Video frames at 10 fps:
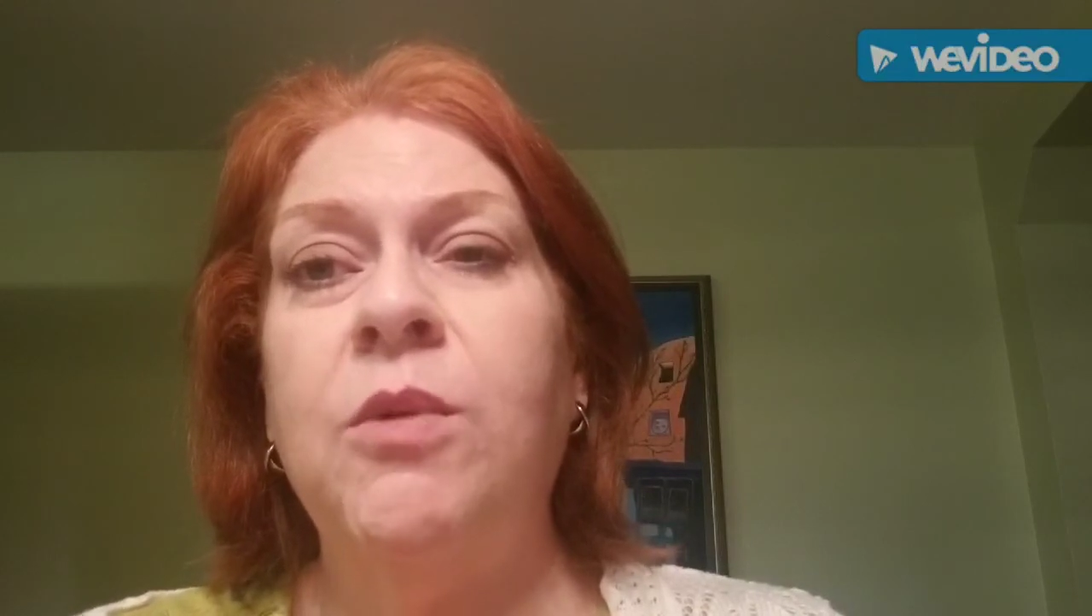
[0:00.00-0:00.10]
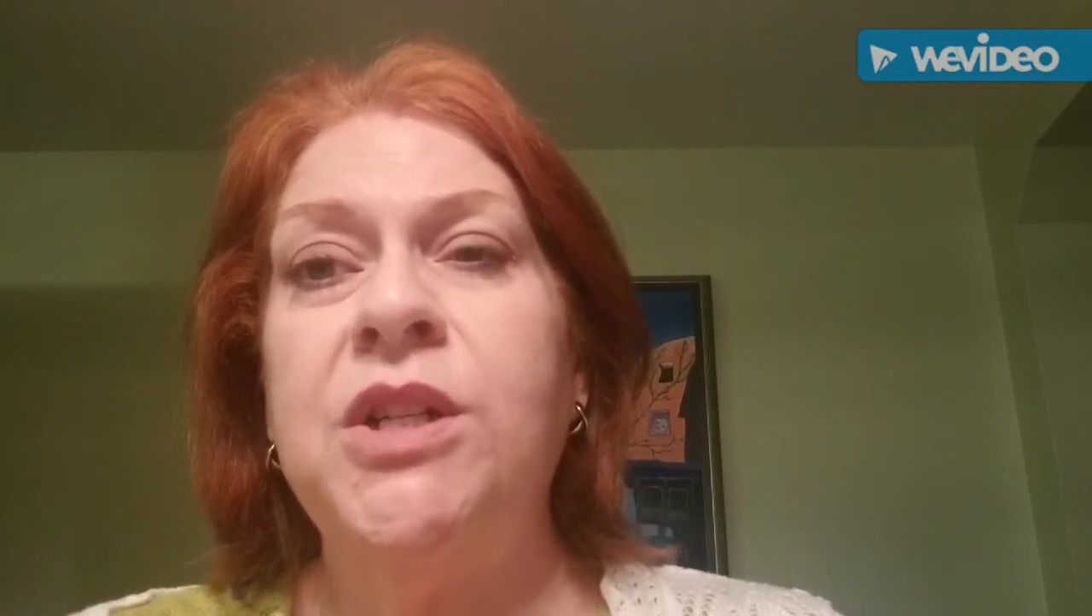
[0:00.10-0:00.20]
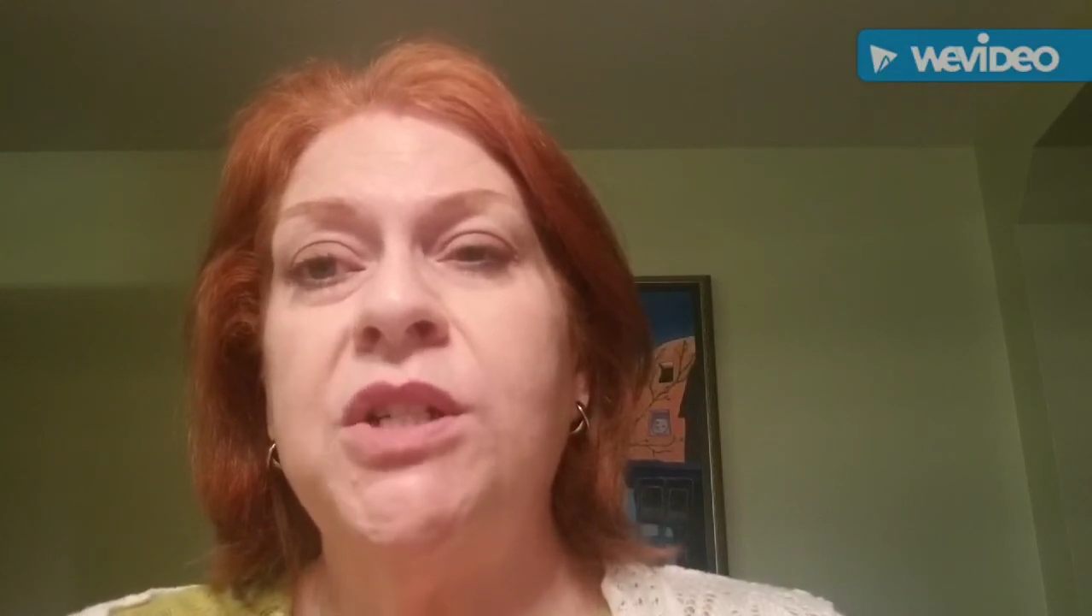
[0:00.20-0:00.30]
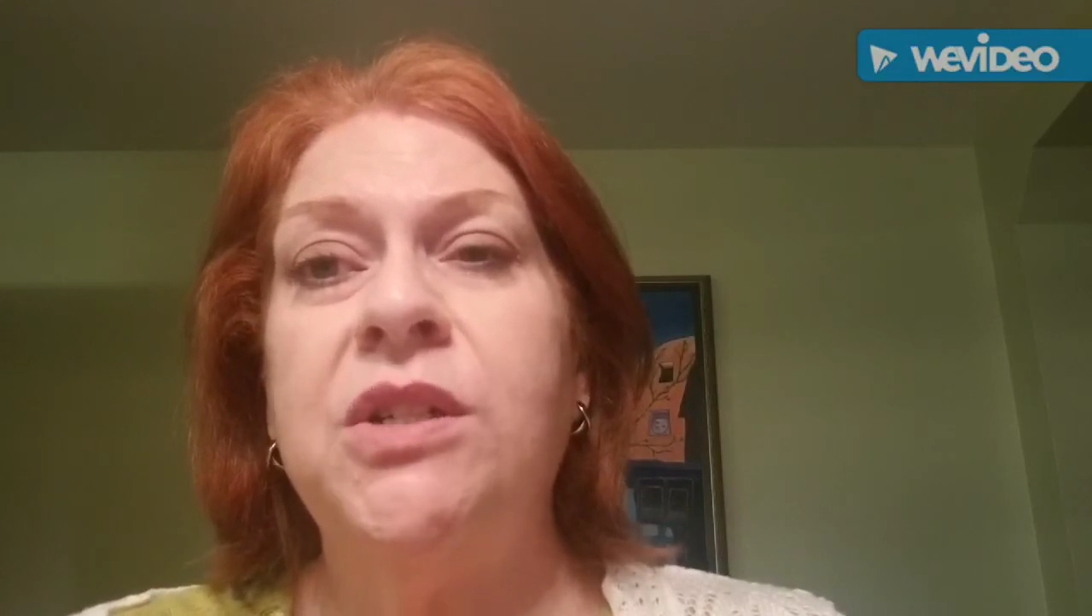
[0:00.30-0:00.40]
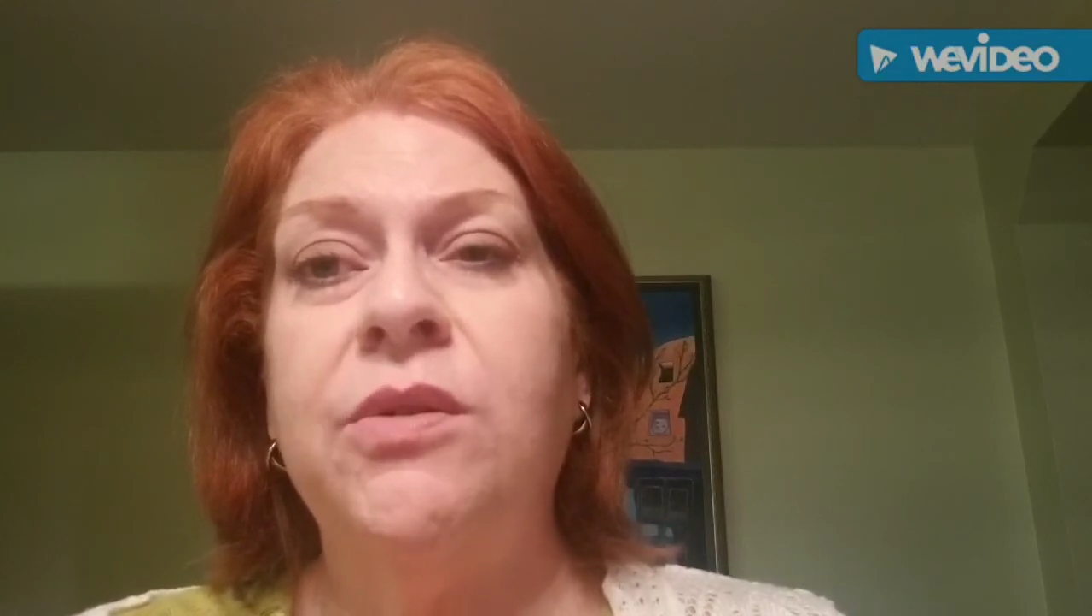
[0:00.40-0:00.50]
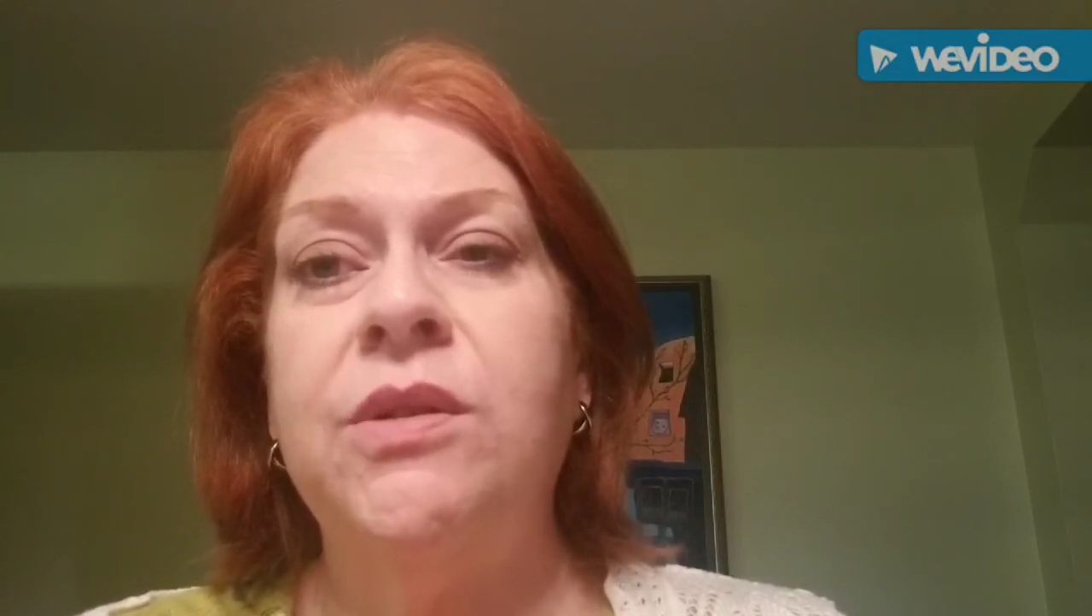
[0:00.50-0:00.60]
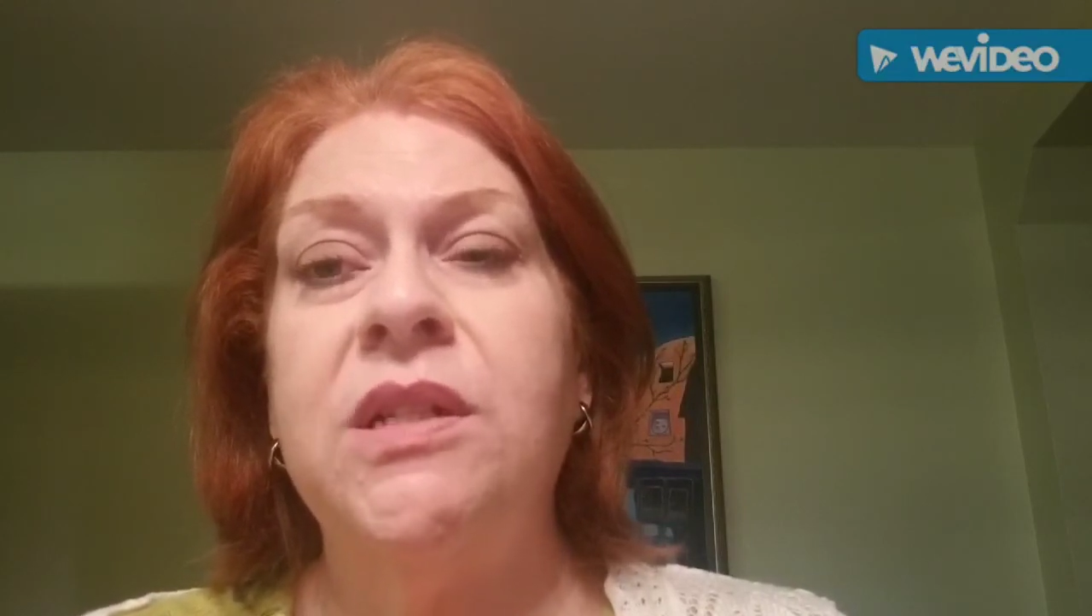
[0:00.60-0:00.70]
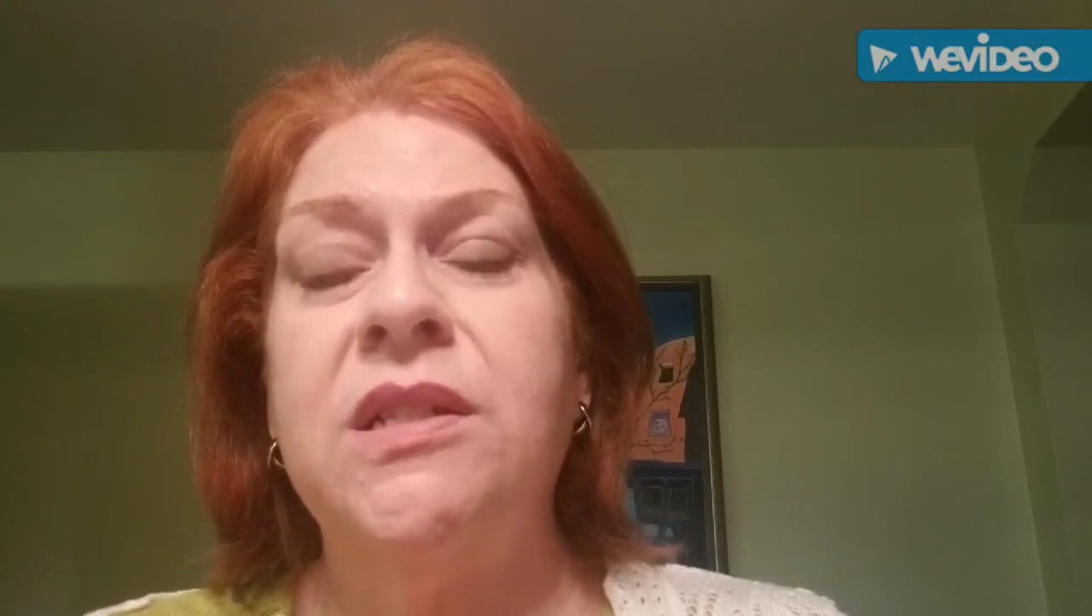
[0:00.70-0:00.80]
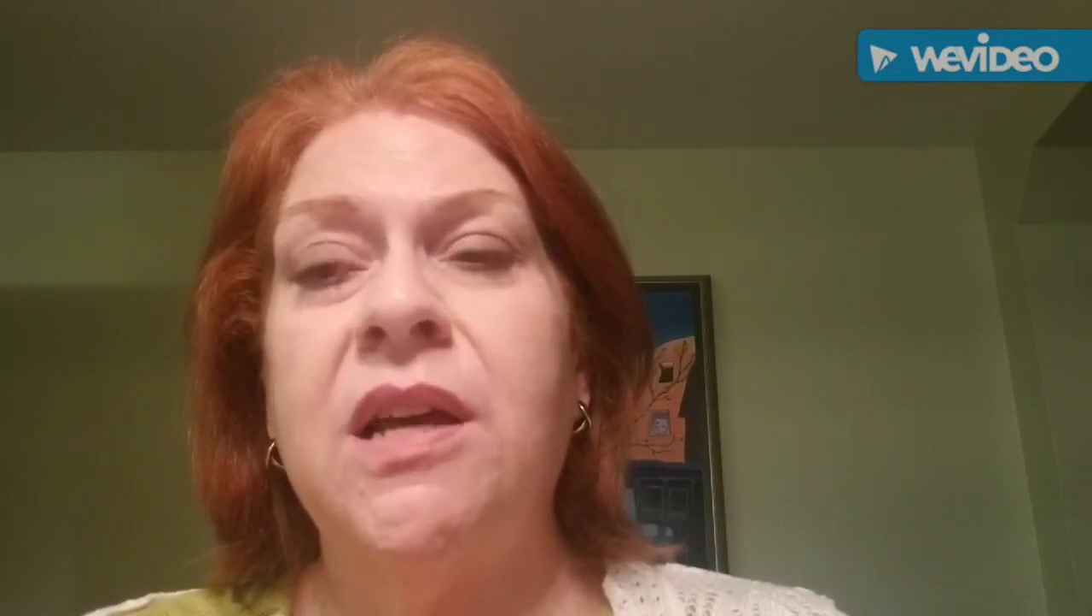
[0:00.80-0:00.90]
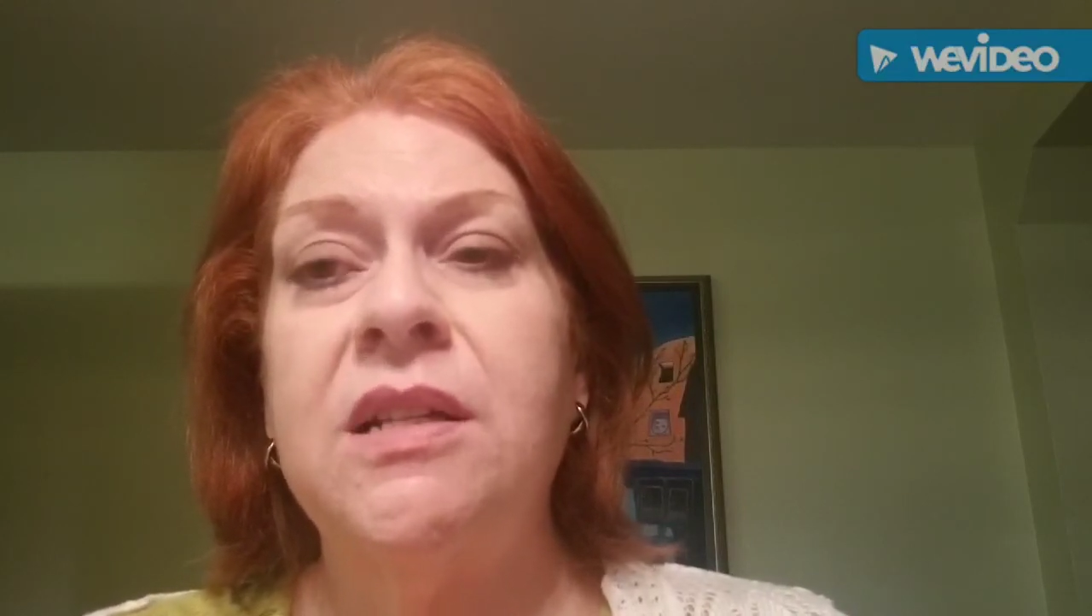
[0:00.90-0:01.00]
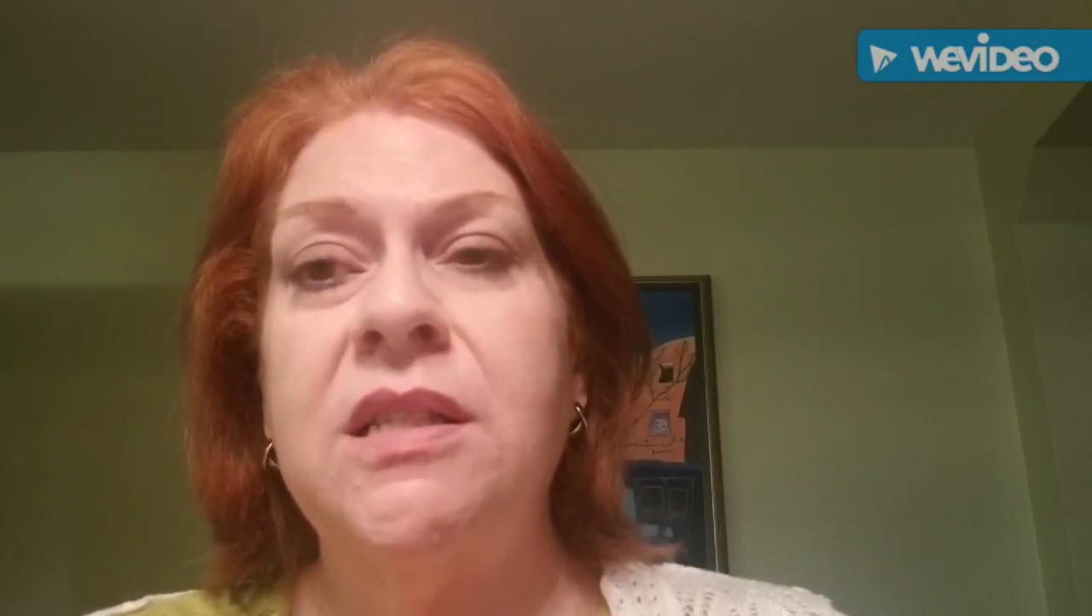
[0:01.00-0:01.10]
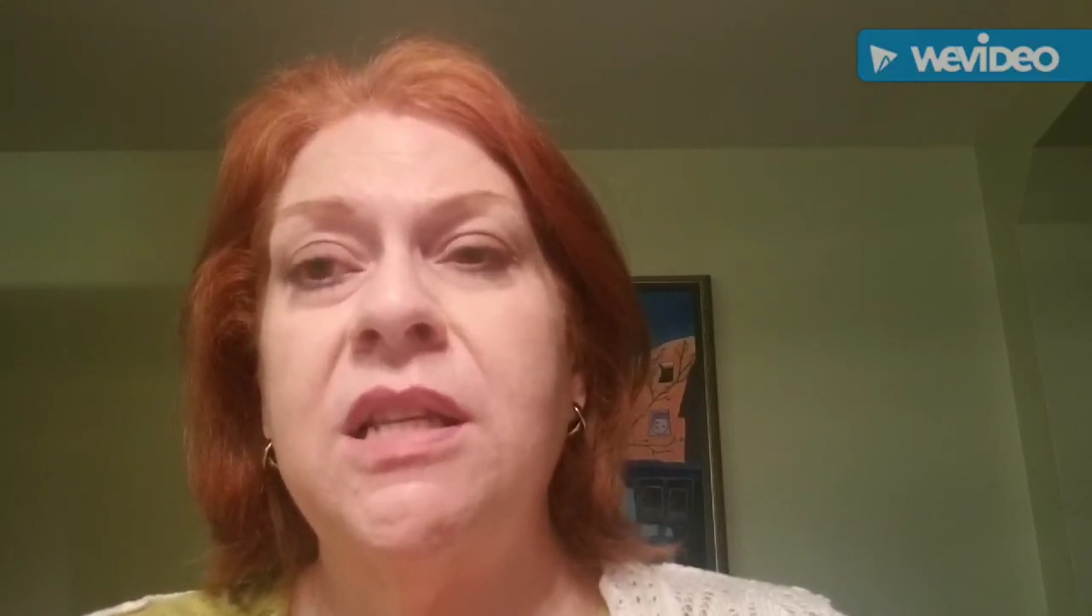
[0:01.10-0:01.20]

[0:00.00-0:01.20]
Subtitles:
wish to discuss